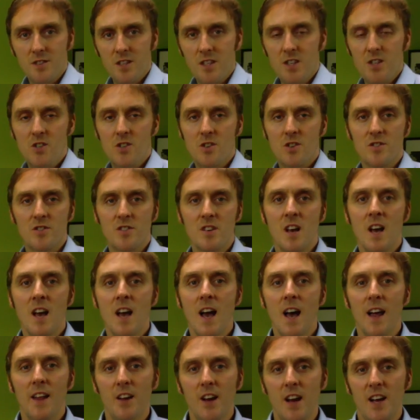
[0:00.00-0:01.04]
teachers,
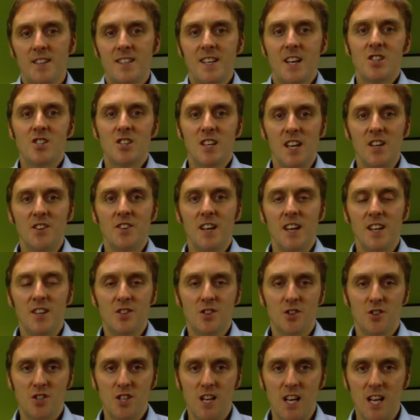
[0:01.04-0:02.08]
essentially
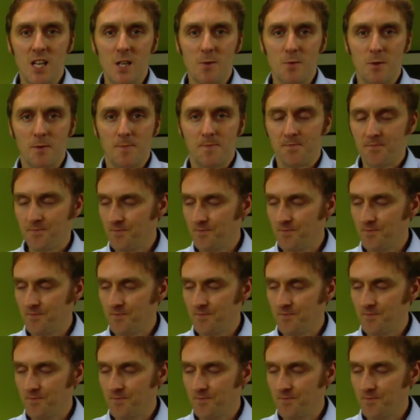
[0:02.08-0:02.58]
interchangeable.